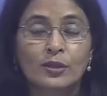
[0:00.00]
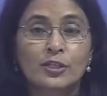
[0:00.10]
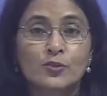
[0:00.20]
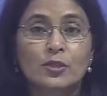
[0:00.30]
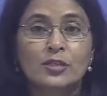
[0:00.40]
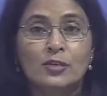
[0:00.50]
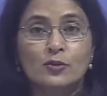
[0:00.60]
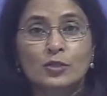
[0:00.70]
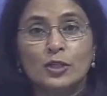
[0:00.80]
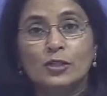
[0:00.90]
rituals
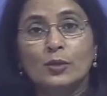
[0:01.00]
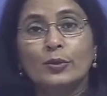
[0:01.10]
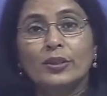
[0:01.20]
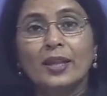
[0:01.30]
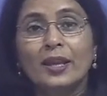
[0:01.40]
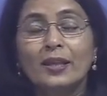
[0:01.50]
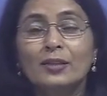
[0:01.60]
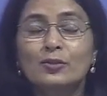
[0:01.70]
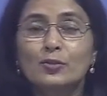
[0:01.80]
associated with death.